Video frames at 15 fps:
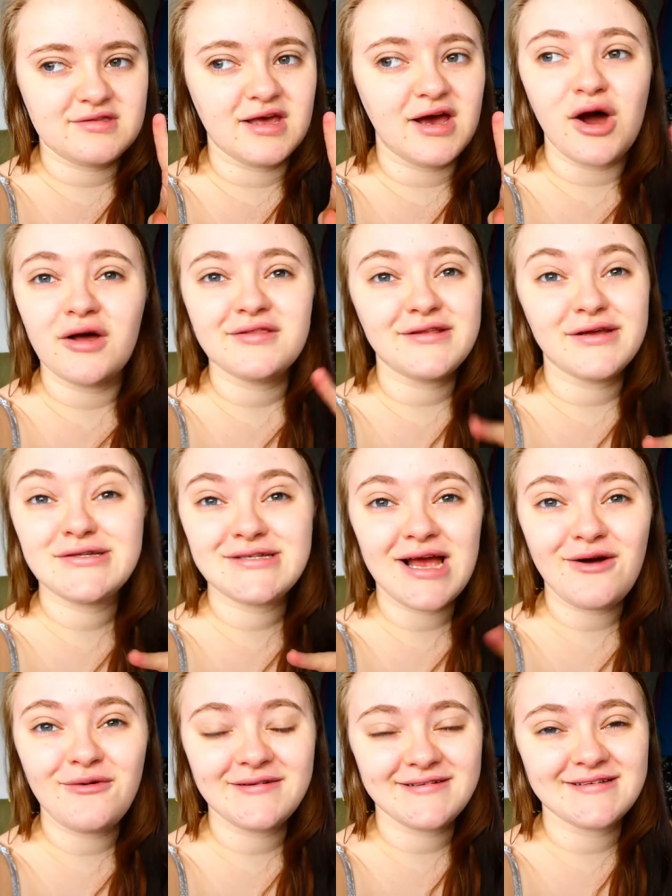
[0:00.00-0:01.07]
the, the
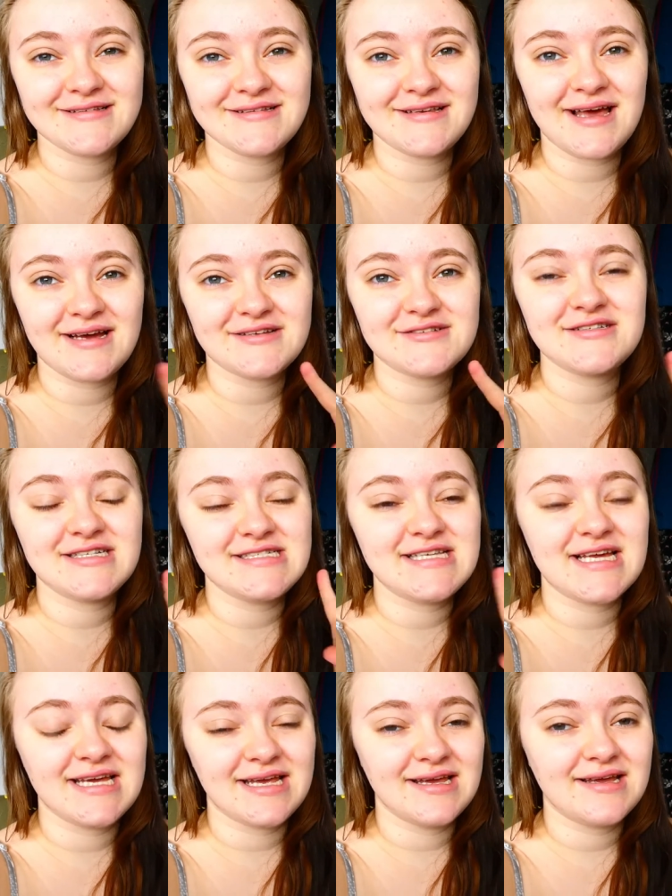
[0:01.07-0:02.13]
shower doesn't actually
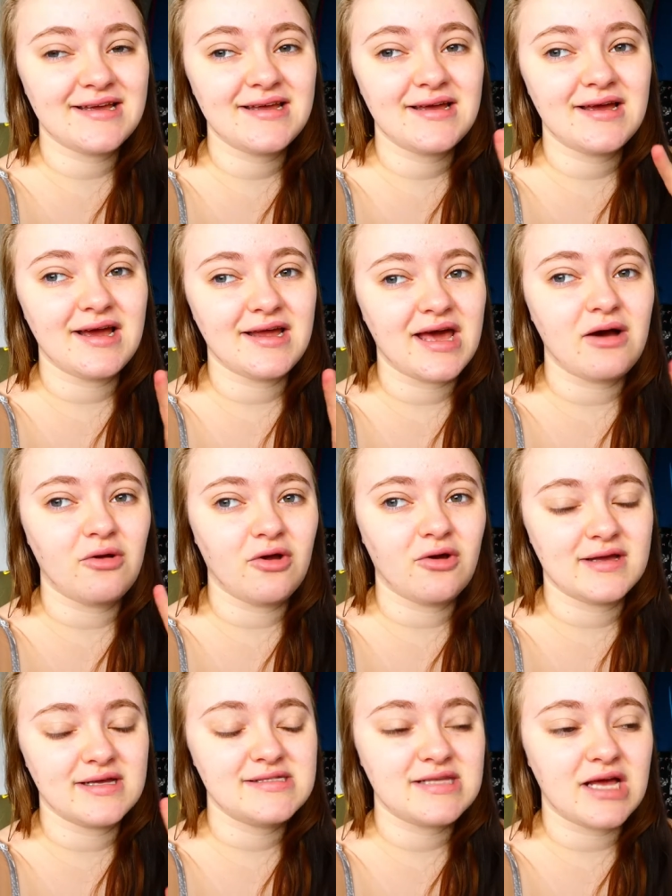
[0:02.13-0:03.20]
take an hour
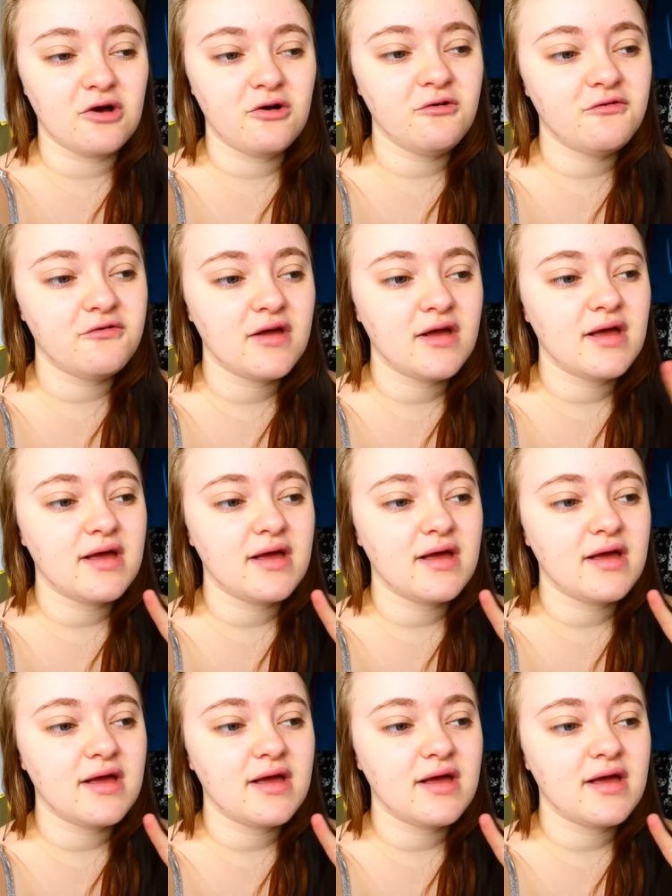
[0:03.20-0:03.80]
long itself.